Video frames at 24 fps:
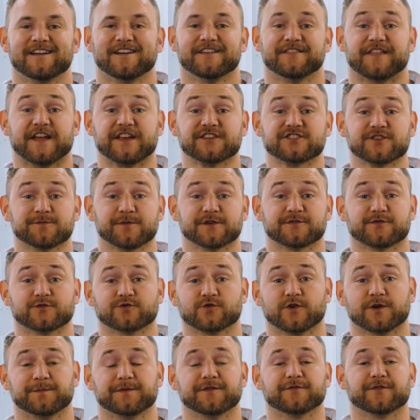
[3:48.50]
Thank you so much for
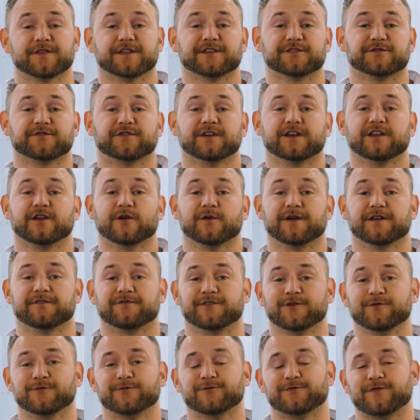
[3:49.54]
joining me for this video.
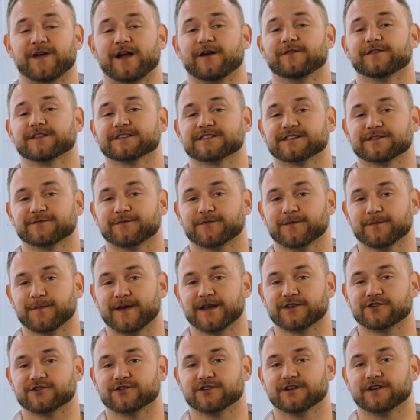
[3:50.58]
If you found this
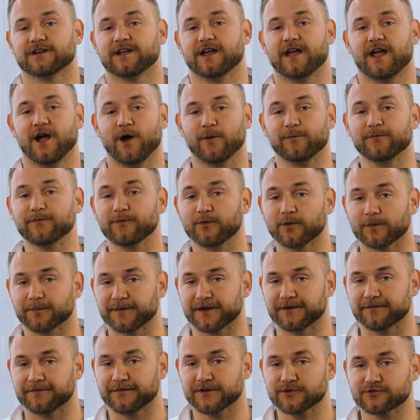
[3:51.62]
information helpful or
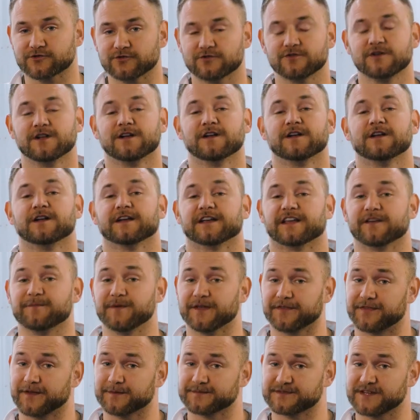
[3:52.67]
beneficial, give me
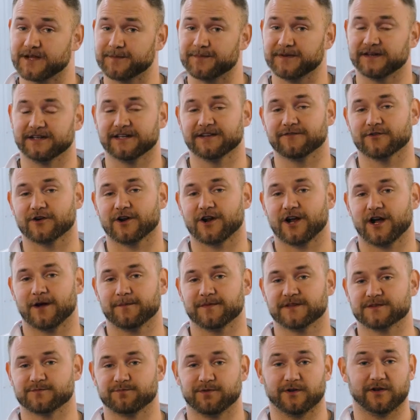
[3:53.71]
a thumbs up and leave your
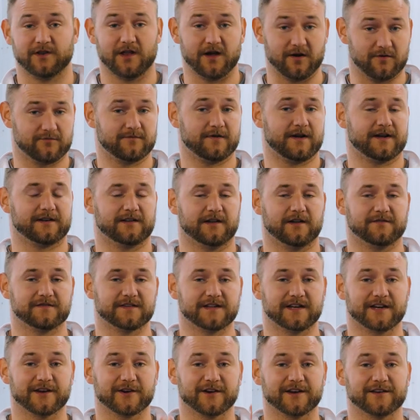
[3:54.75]
comments below. I'd love
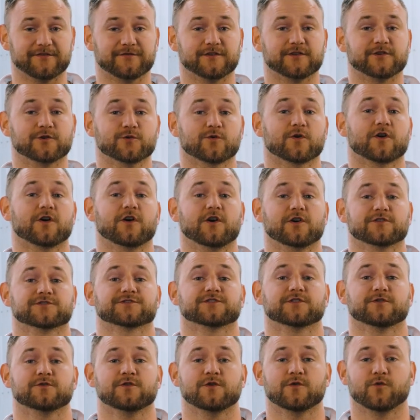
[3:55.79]
to hear if you are
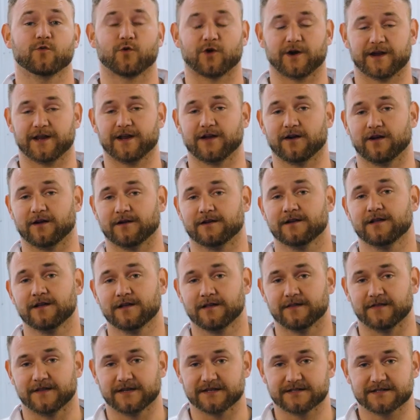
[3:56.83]
also working on
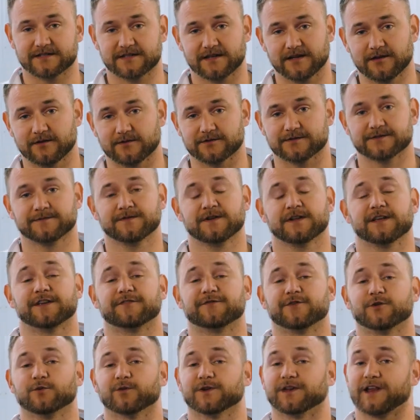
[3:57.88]
these skills.
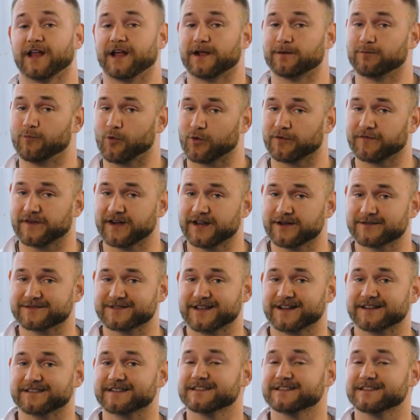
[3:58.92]
If you would like more videos like